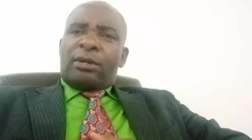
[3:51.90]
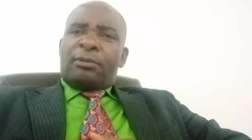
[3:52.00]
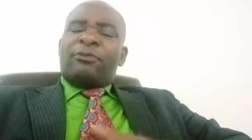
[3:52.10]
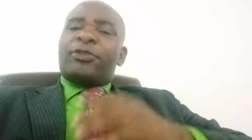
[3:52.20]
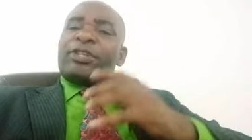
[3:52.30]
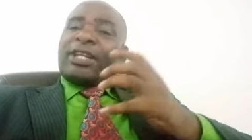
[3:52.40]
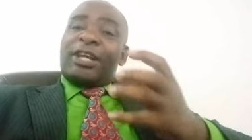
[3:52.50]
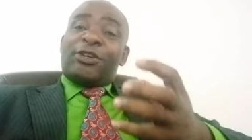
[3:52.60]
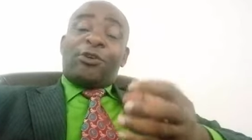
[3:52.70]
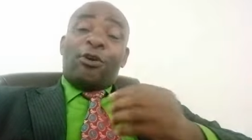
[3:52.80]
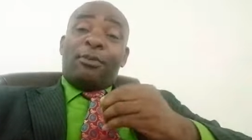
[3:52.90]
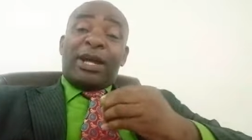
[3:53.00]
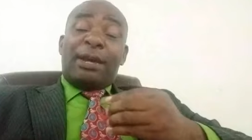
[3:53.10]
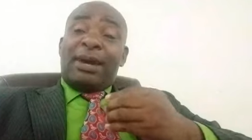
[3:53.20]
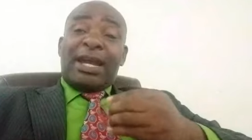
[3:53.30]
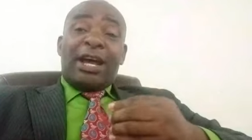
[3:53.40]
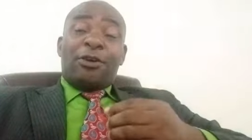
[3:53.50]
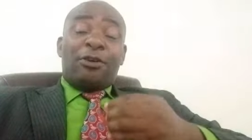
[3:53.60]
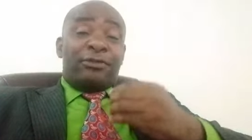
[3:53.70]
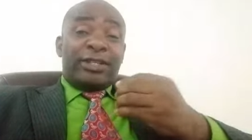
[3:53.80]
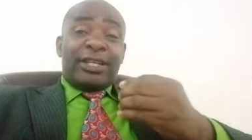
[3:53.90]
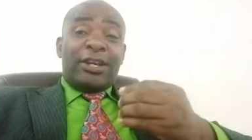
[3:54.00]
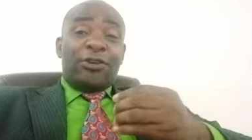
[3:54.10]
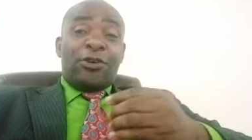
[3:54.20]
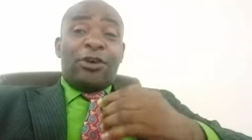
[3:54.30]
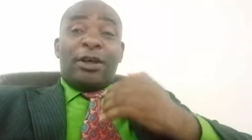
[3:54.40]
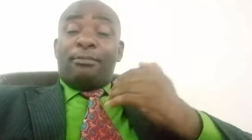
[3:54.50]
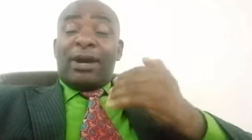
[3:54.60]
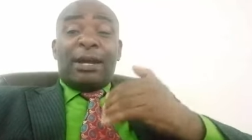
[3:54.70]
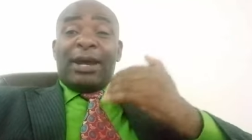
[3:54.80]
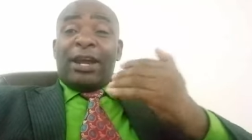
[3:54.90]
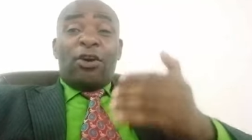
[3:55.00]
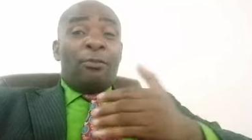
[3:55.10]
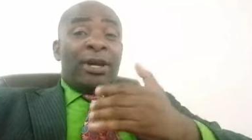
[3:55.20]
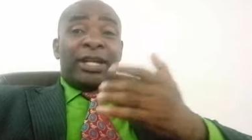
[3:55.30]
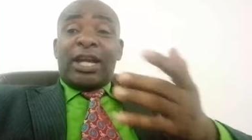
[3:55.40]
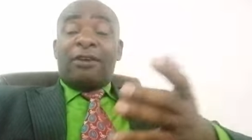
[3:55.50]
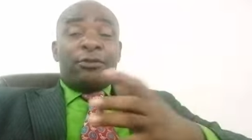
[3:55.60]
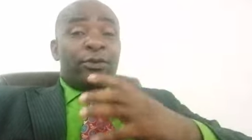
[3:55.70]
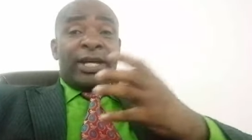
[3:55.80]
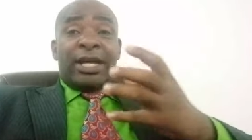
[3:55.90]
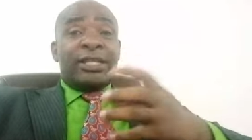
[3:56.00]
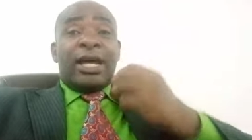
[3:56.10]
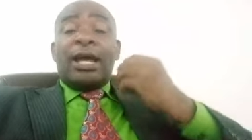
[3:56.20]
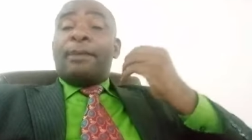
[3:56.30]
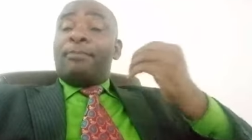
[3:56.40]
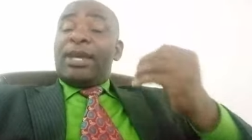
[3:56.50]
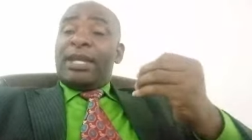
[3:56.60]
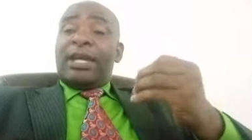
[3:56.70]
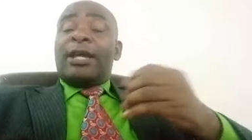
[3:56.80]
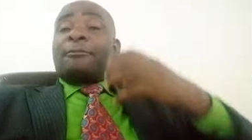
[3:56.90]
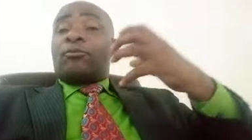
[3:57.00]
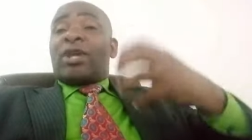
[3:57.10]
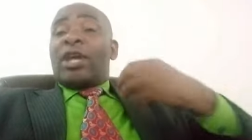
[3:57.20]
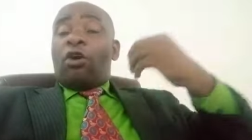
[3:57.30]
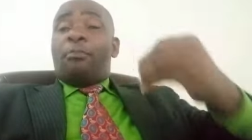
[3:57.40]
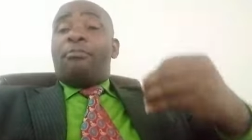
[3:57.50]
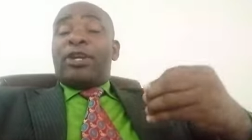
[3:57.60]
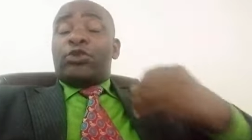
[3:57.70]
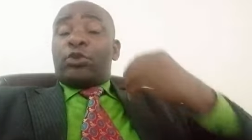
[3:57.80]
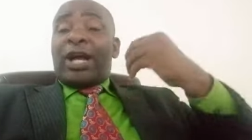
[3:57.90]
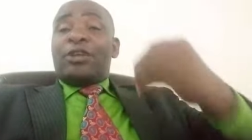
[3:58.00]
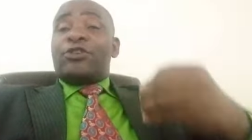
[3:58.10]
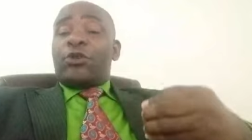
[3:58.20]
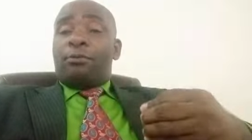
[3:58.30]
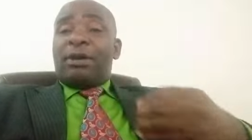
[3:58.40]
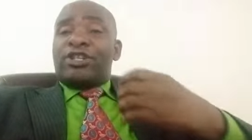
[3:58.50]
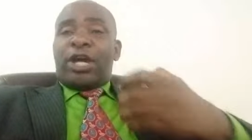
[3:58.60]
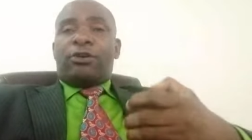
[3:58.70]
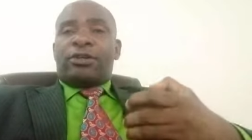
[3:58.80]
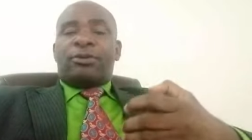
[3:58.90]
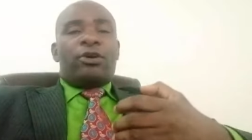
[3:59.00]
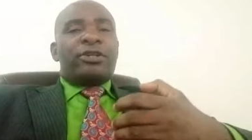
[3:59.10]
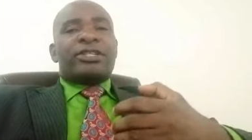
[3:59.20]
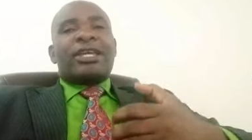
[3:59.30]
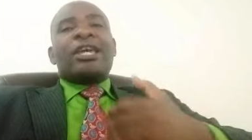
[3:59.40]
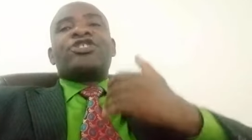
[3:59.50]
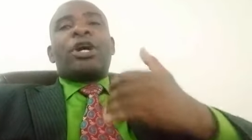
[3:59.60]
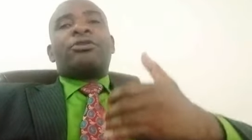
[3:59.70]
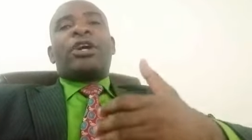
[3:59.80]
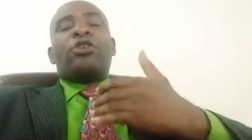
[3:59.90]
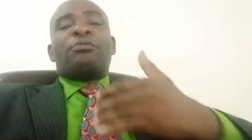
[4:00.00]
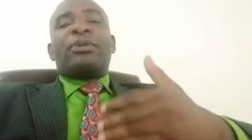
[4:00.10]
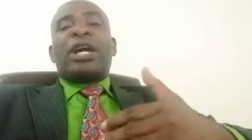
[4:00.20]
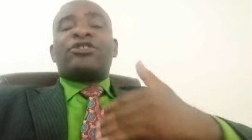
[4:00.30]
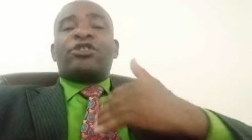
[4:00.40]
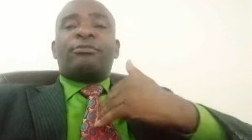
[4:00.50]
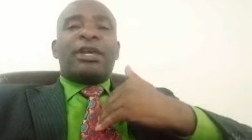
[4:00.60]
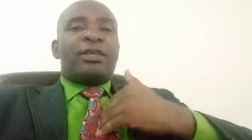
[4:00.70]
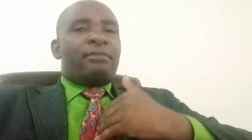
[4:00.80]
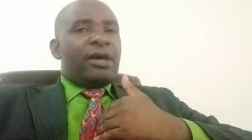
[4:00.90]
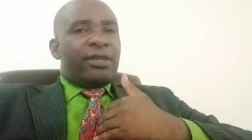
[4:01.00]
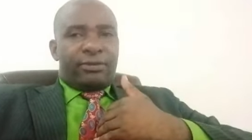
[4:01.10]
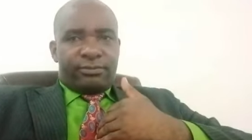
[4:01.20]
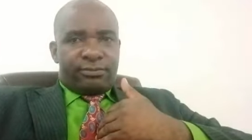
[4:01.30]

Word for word: mfundiraniko mwana malango mfundiraniko mwana malango mwana tafundwa na nyina meaning help me to cancel my child because a child cannot be cancelled by the mother